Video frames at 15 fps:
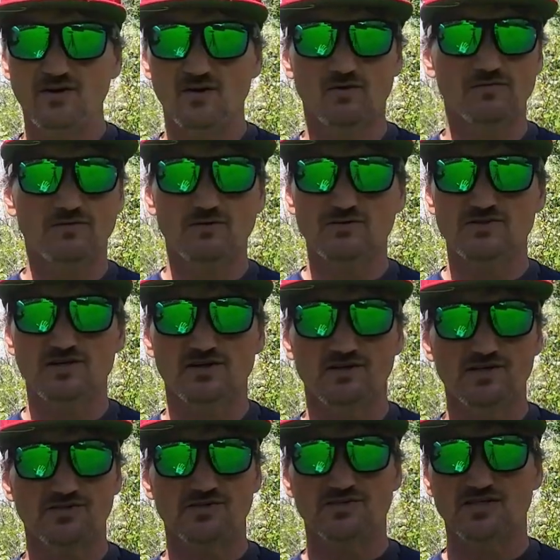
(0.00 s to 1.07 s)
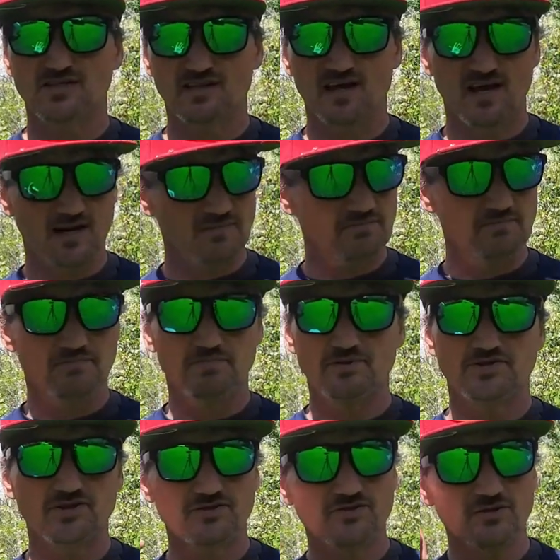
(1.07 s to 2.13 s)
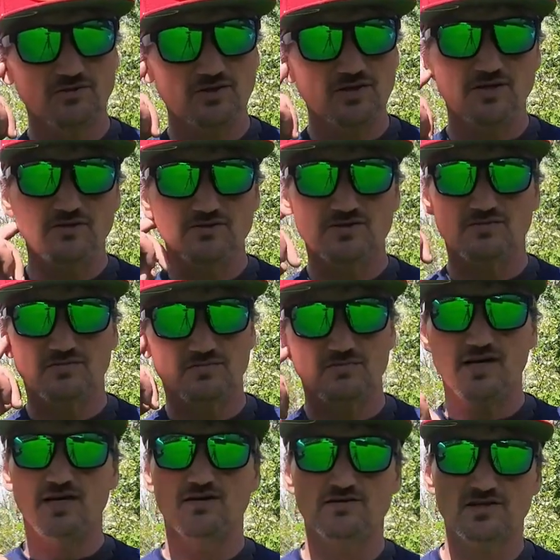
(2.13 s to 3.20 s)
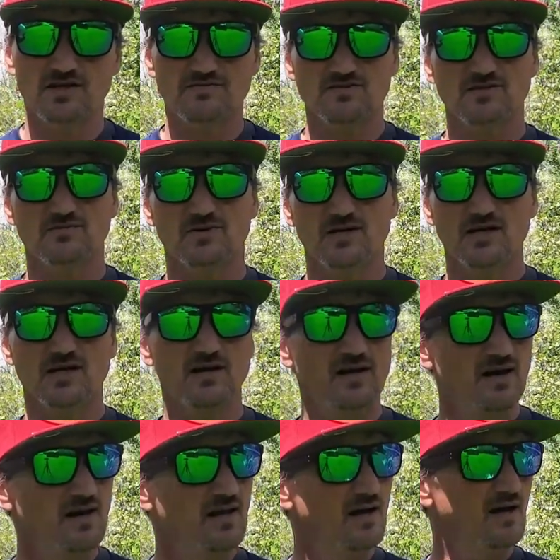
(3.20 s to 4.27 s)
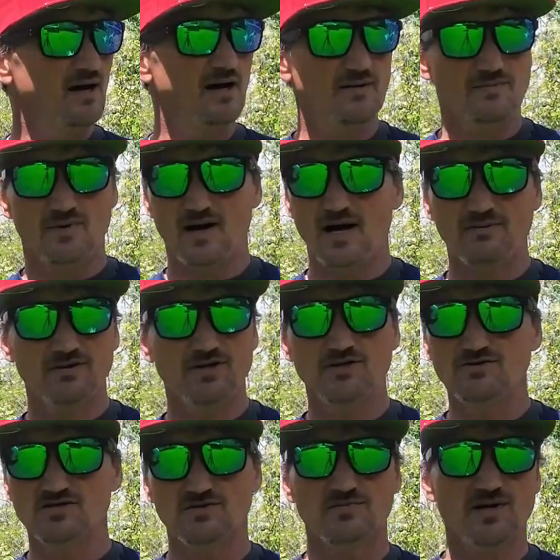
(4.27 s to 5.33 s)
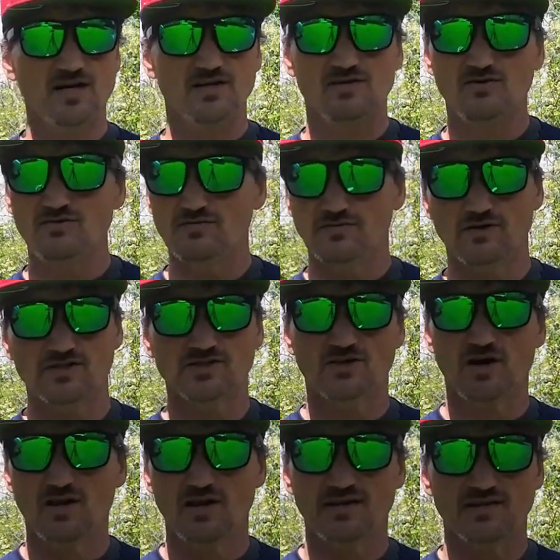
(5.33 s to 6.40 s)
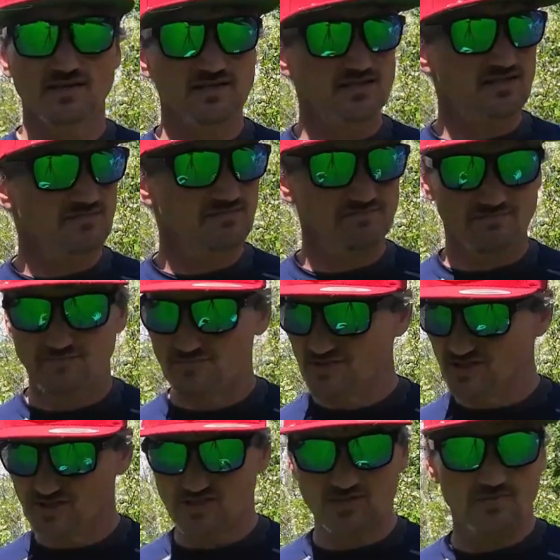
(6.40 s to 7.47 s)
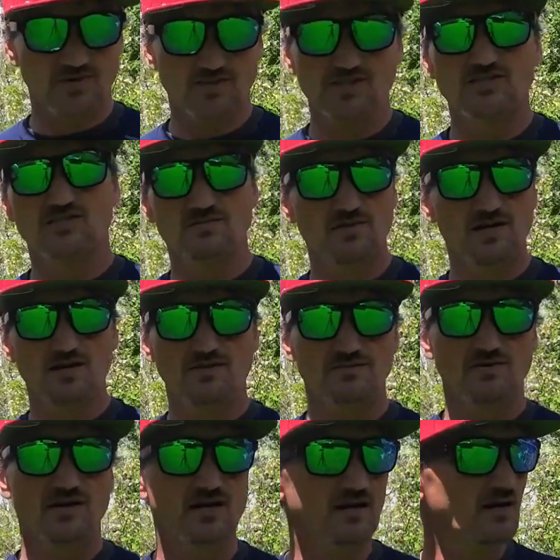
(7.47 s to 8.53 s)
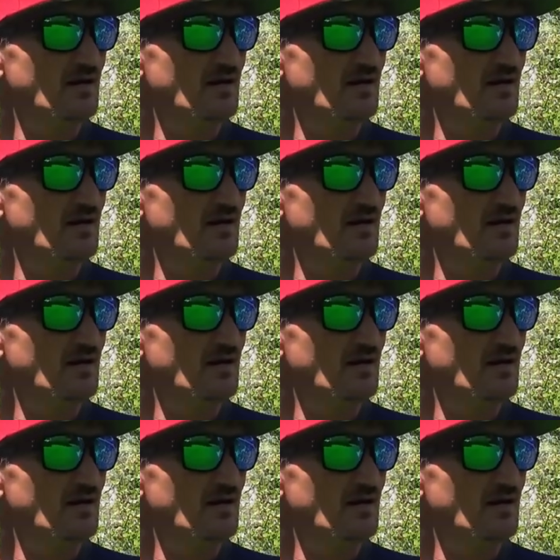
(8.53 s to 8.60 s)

you know folks that are interested in that, put your drone to use, make yourself some money. I would use the Mini 2 for a shot like this just as much as the Mini 3.